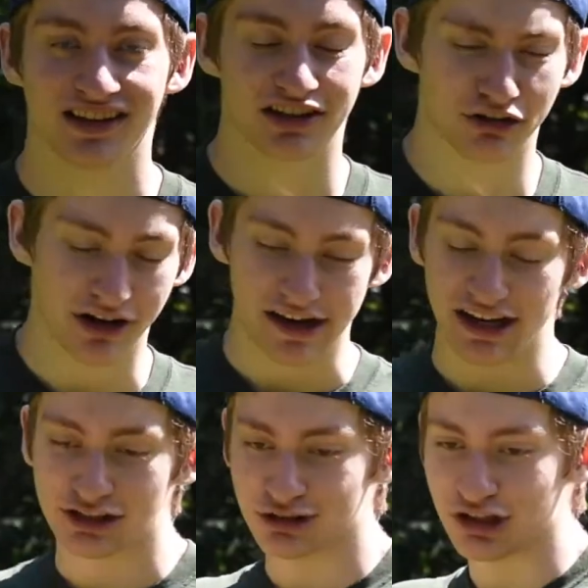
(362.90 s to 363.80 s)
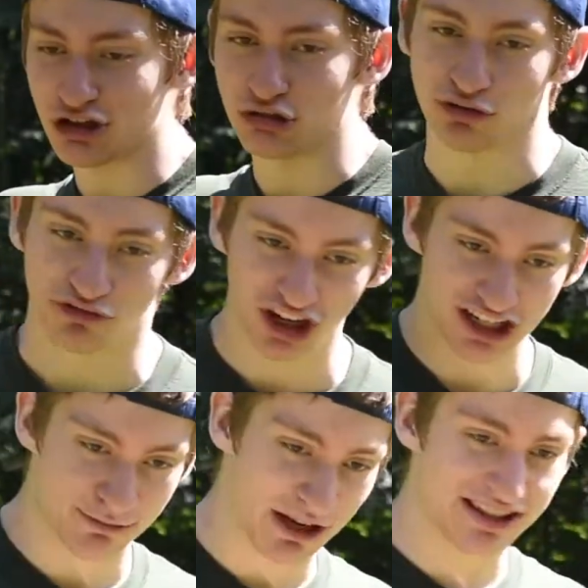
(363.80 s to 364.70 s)
Alright, next we're gonna go over
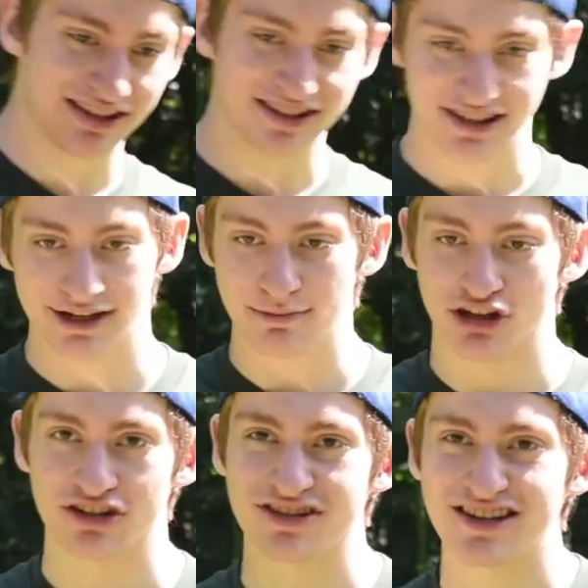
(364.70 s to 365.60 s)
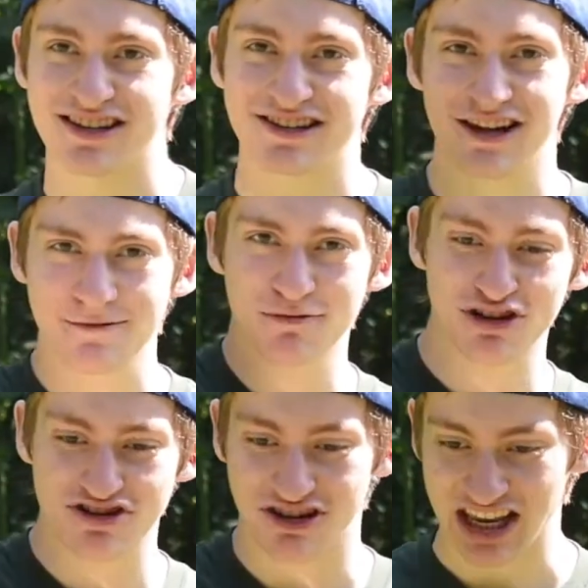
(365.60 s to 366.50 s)
frostbites and sunburns.
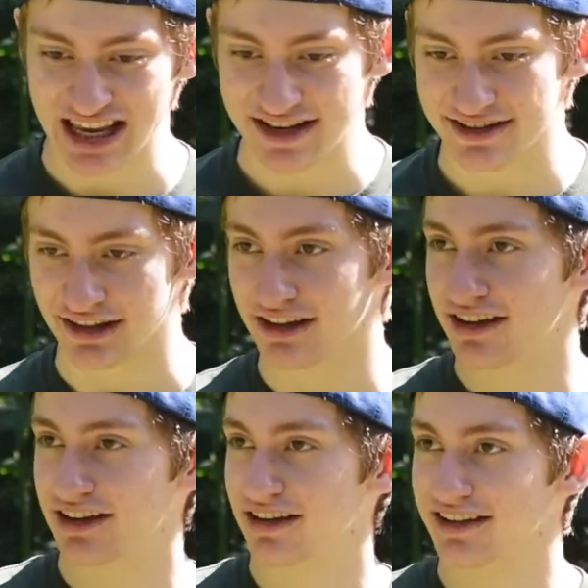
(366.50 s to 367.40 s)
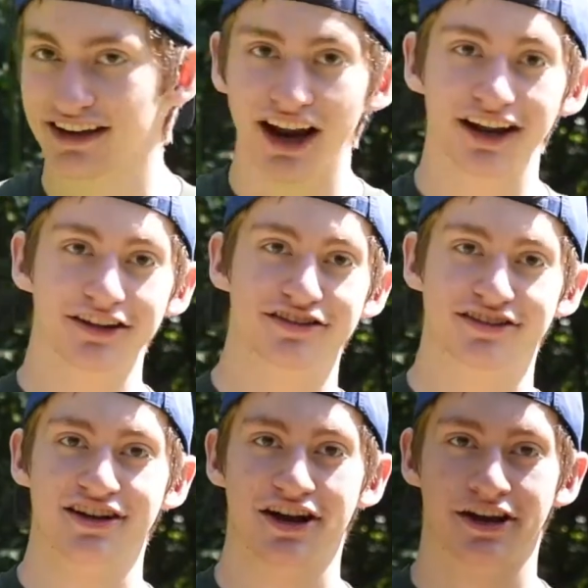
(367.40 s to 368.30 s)
Sunburns are easy. Get out of the
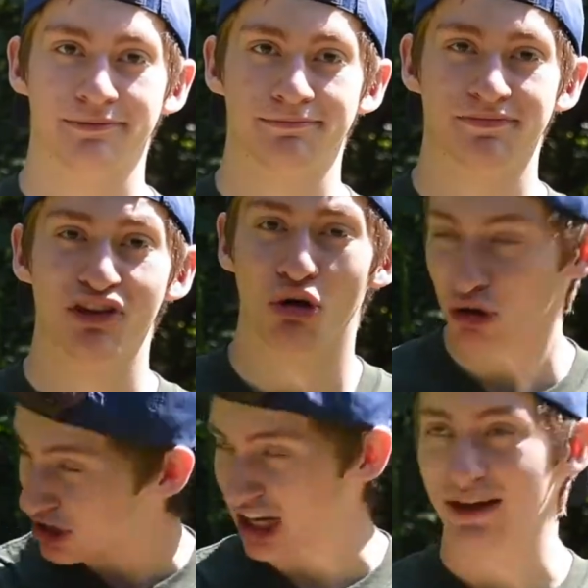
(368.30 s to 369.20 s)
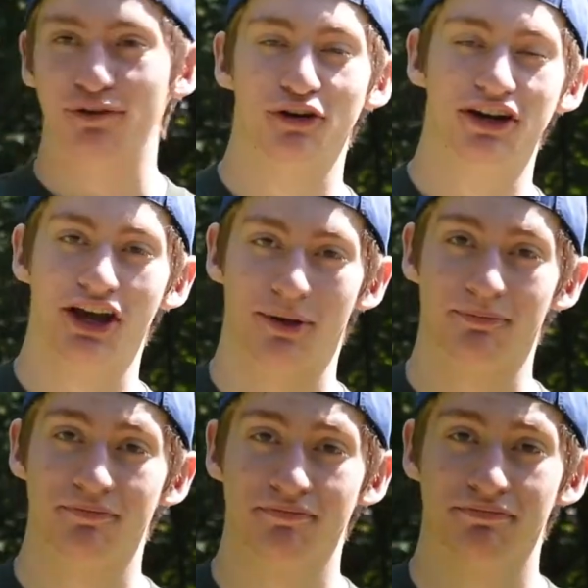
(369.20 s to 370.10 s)
sun, or cover it up.
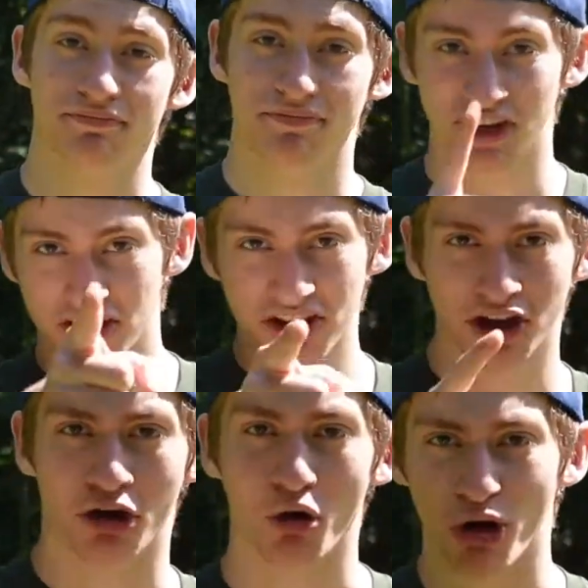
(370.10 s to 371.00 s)
There you go.